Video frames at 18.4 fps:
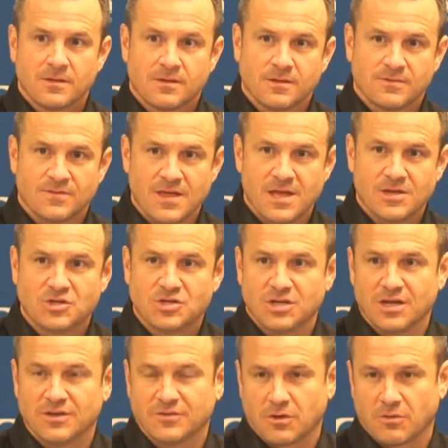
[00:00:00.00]
because then
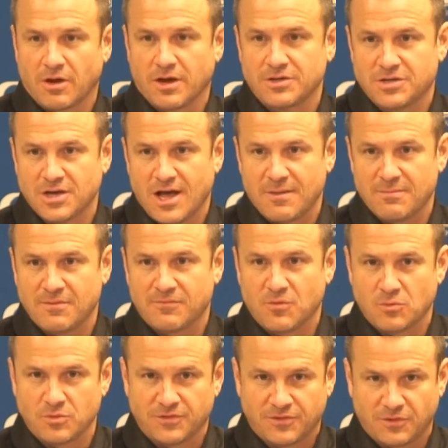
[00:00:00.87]
she does a great job
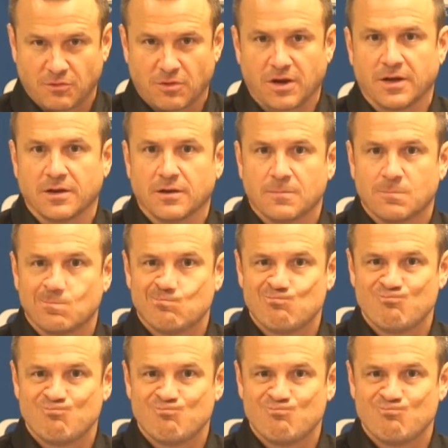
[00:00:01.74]
of going to screen.